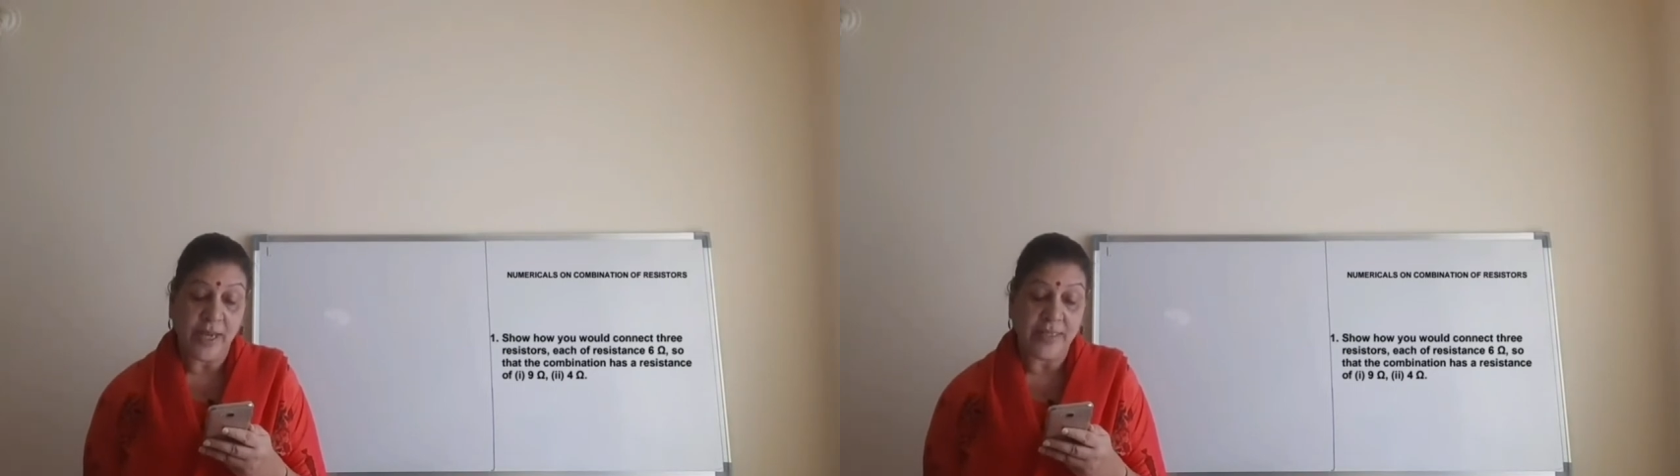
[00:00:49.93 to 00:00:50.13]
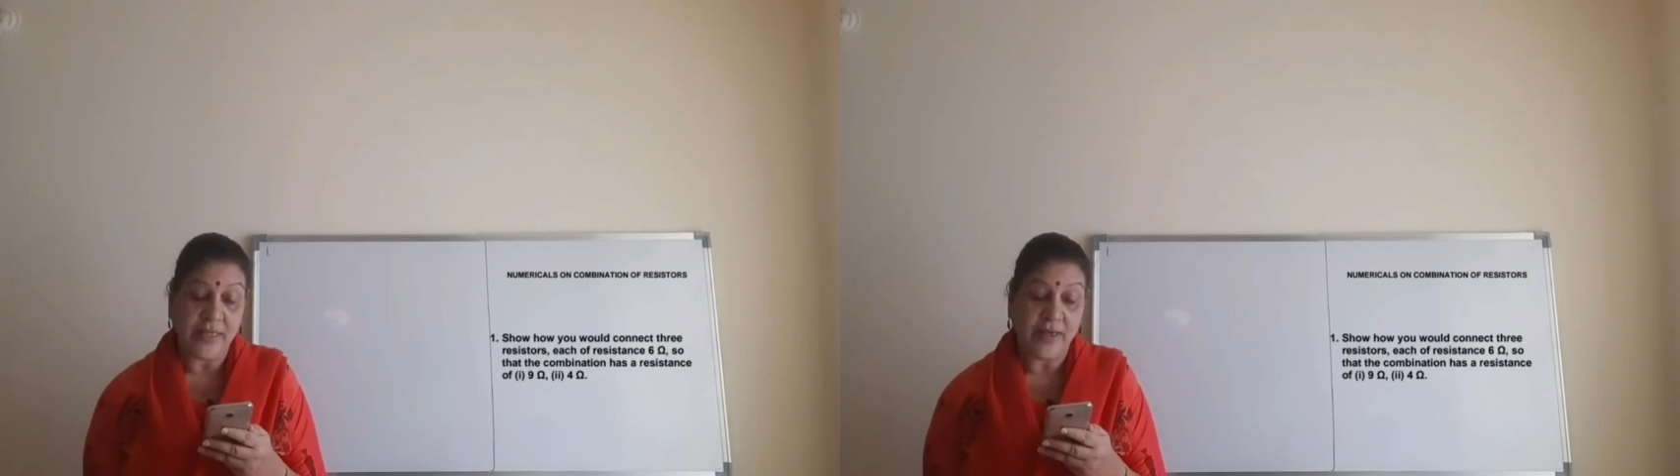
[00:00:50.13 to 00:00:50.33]

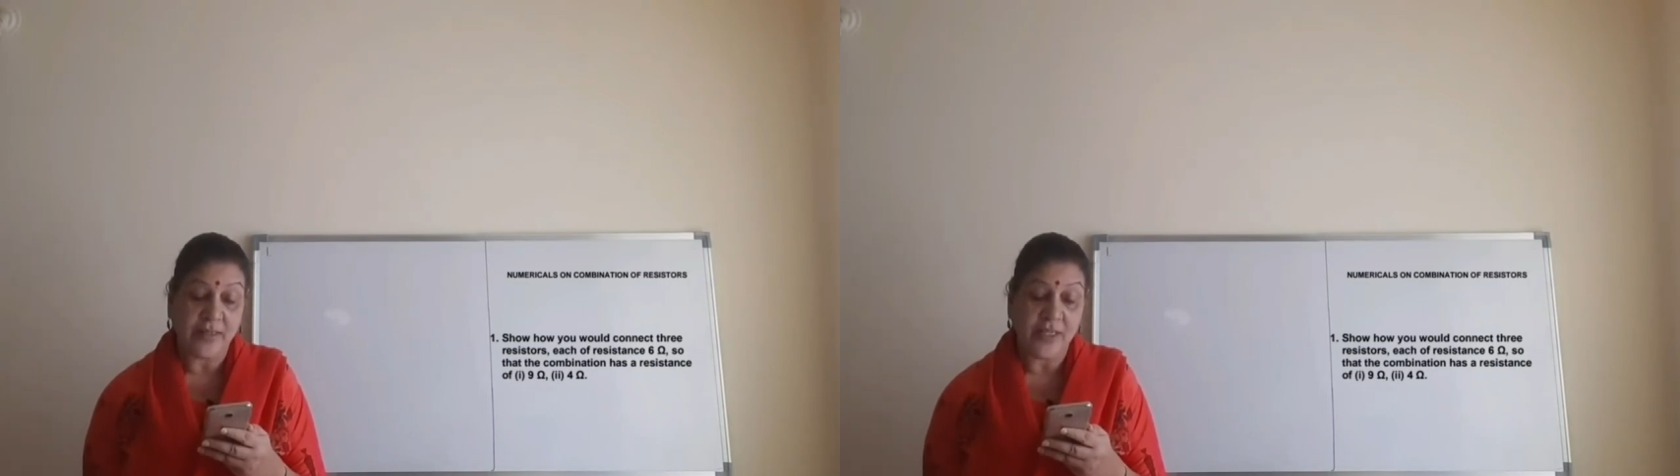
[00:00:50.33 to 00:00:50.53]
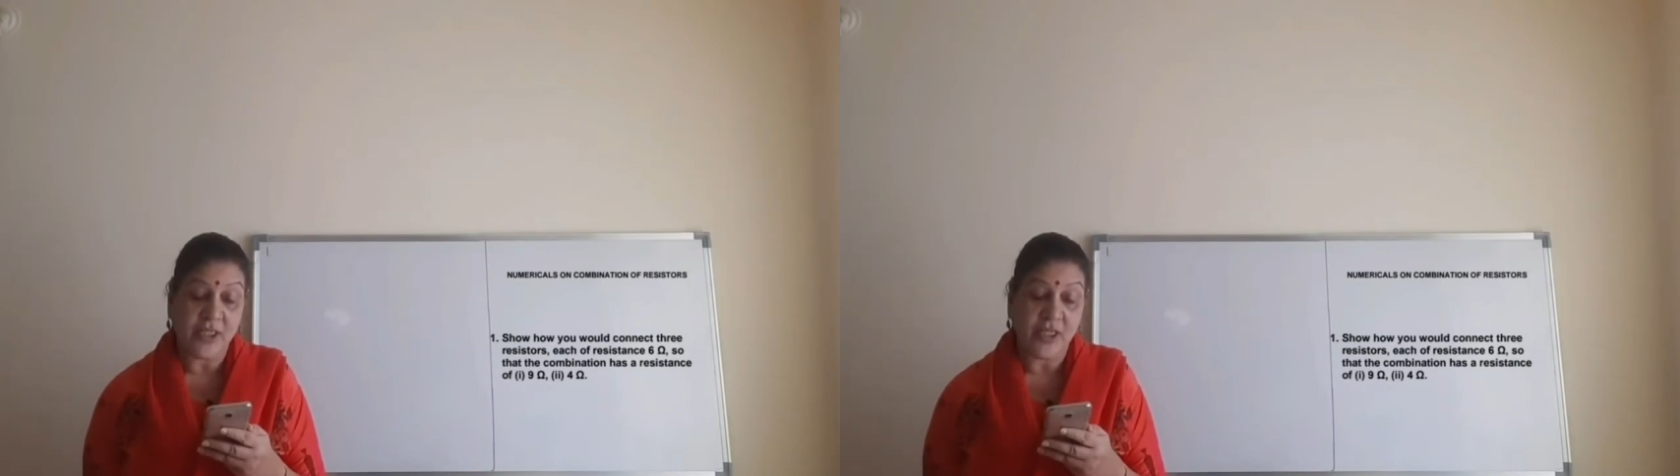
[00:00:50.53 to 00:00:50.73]
has a
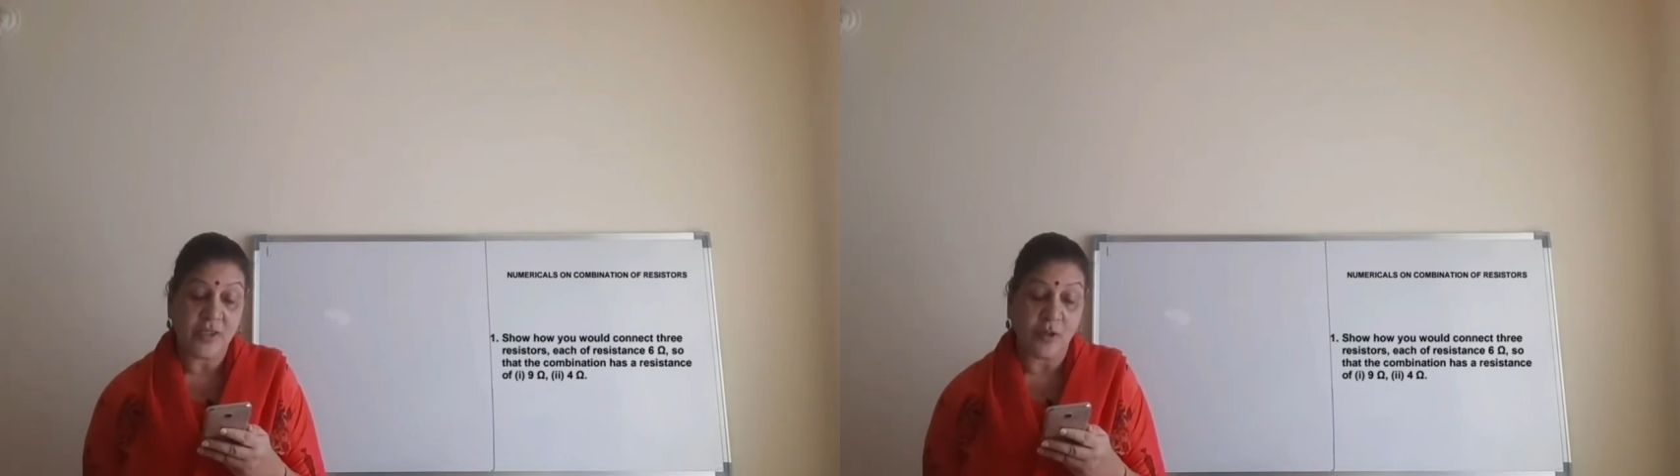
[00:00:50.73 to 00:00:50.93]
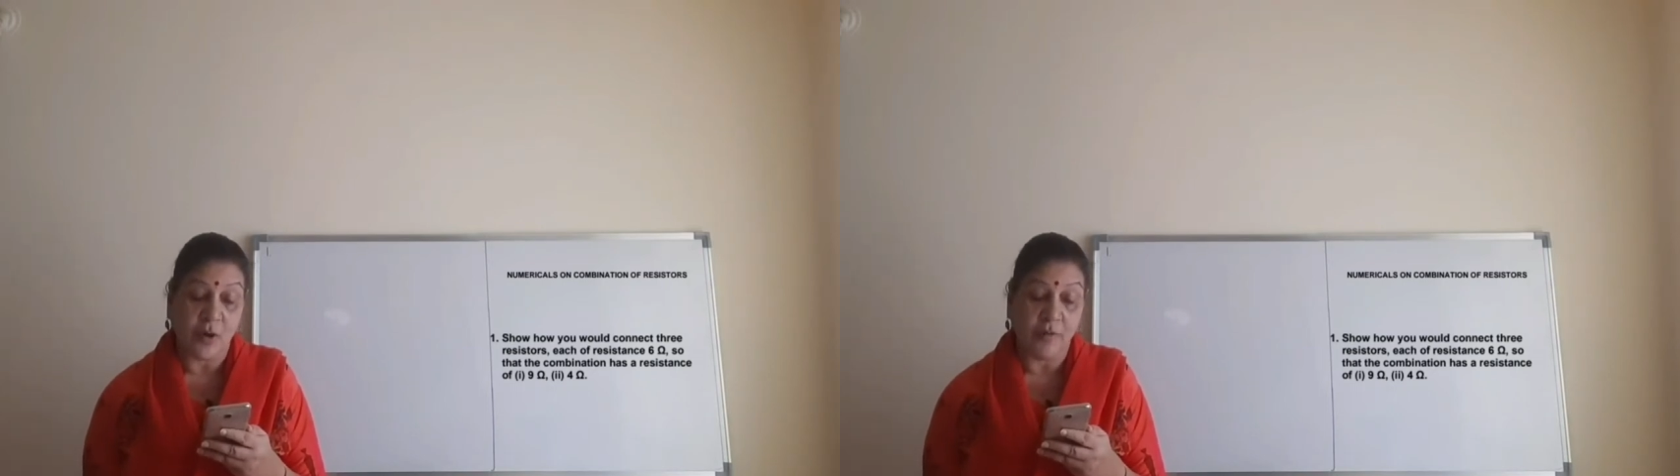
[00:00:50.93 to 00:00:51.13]

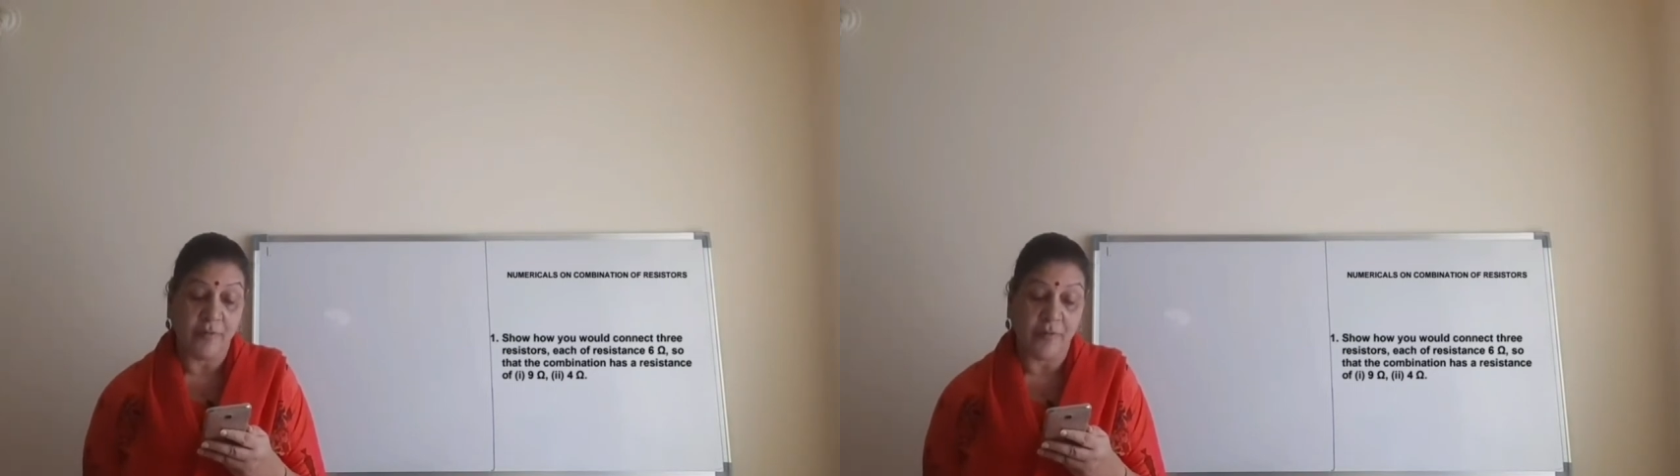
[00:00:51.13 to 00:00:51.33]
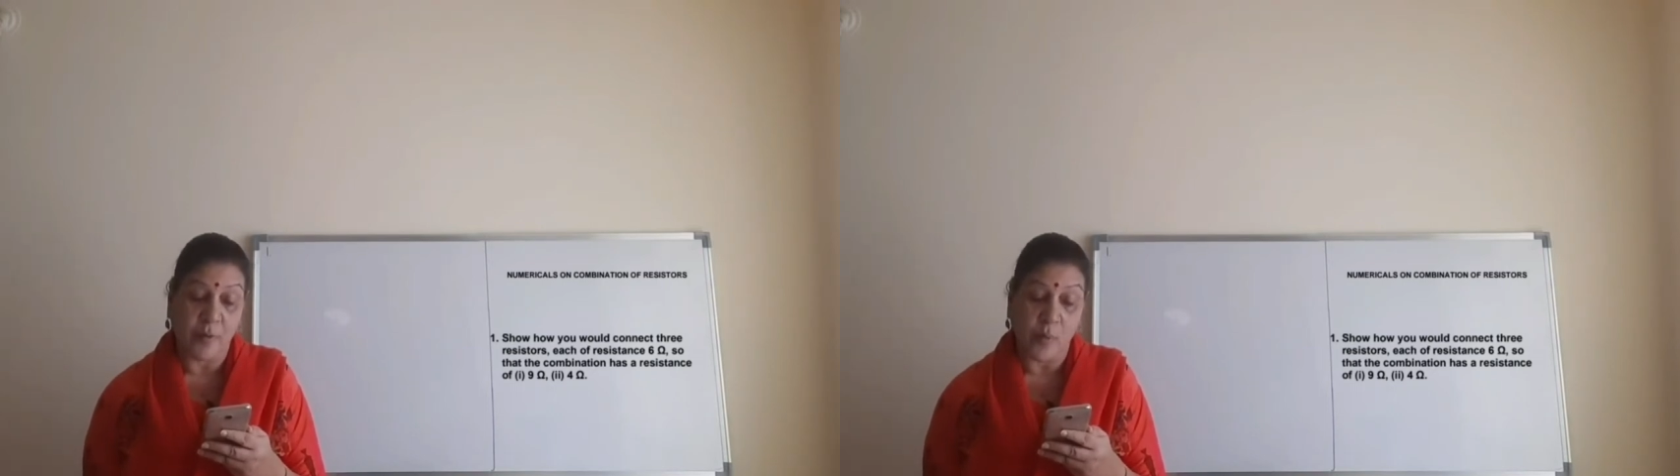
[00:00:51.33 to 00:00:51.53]
resistance
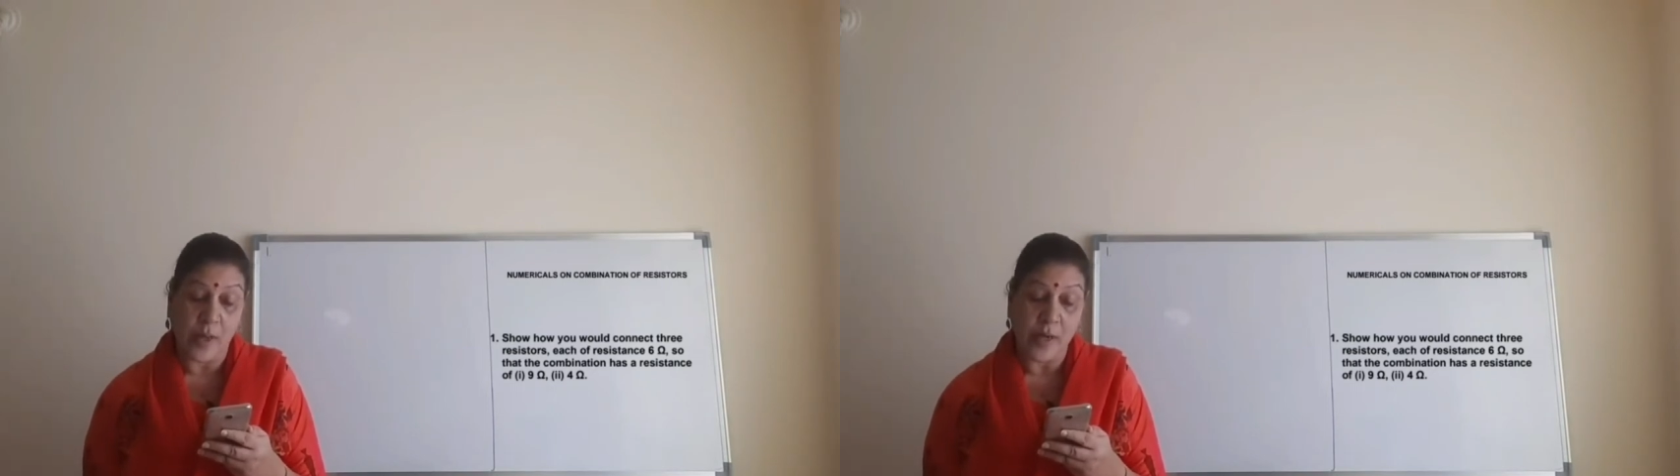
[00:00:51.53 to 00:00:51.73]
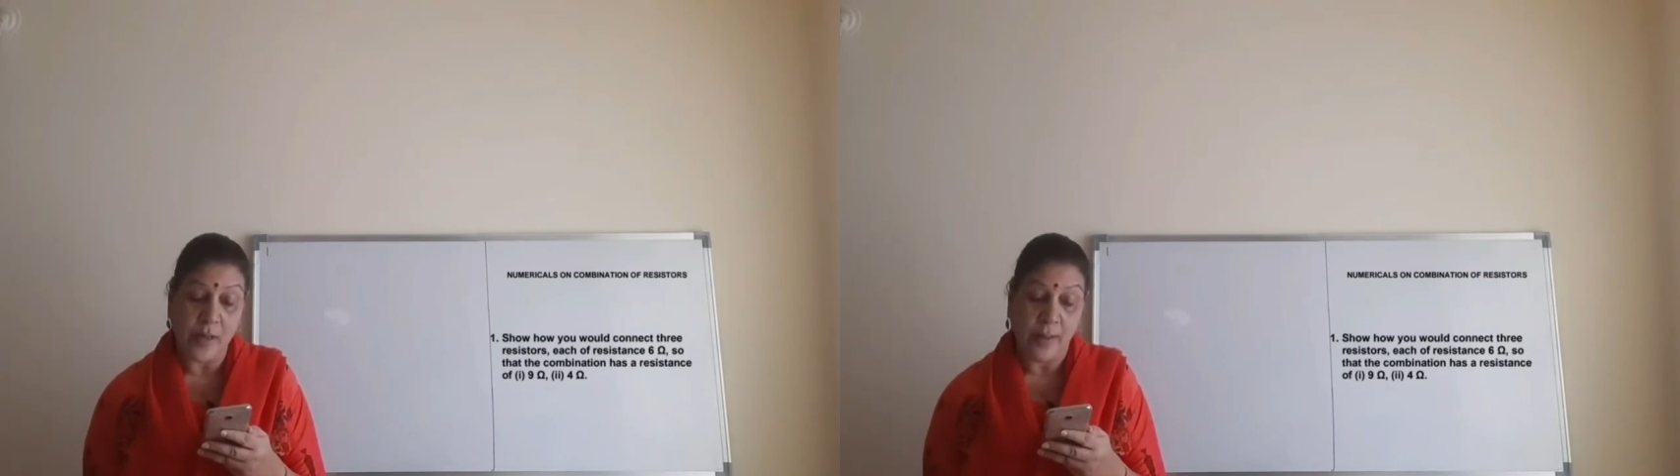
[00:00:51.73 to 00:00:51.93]
of
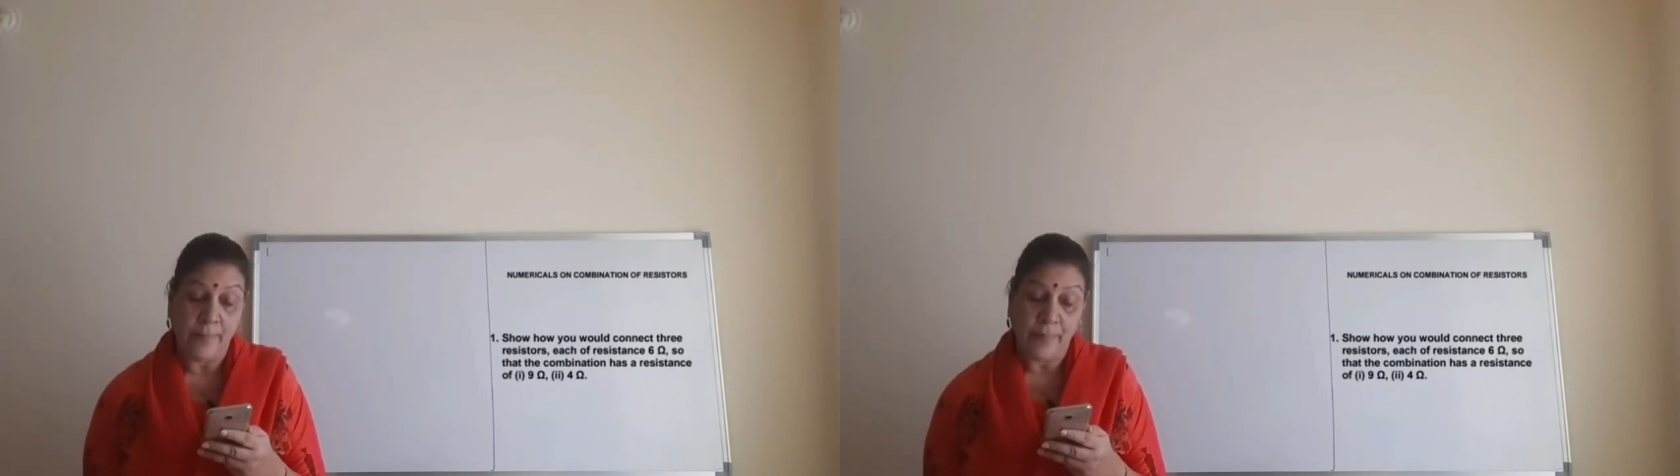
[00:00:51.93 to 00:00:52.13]
1